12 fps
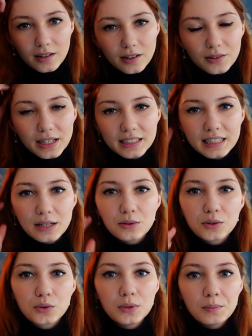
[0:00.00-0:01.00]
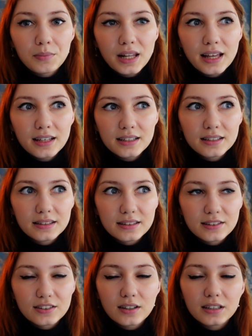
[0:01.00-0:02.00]
All right, now Gwynplaine is
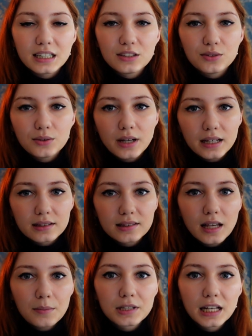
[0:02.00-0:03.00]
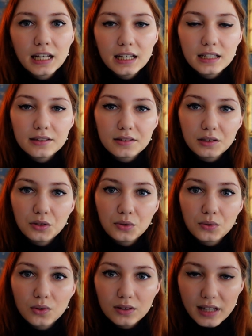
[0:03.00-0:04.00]
starting to accept his
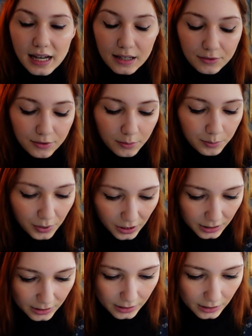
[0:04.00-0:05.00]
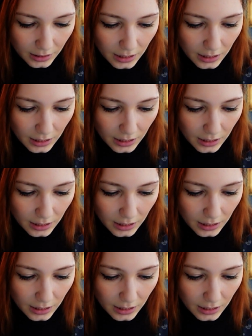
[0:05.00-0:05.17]
new life, but